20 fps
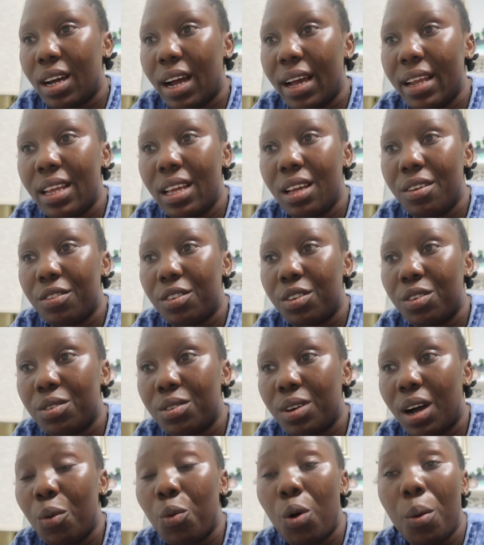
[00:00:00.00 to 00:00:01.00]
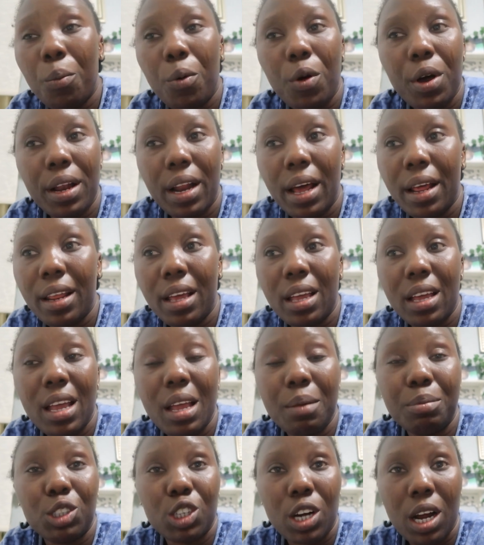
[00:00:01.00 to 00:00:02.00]
I didn't even at one point I didn't
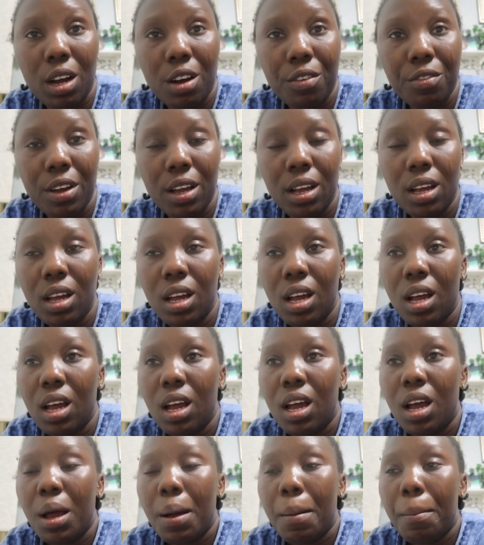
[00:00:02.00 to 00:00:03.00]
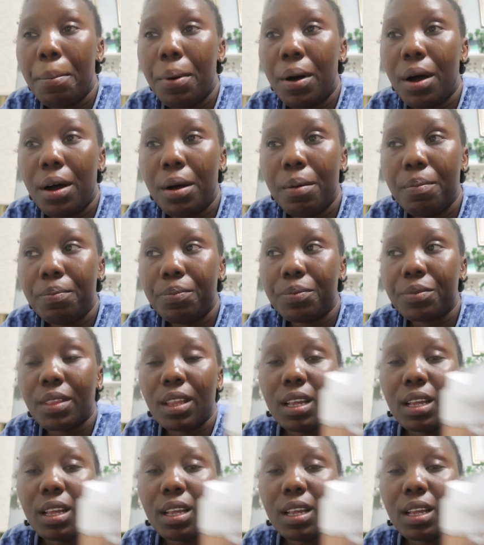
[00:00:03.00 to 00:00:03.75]
keep track of it but um,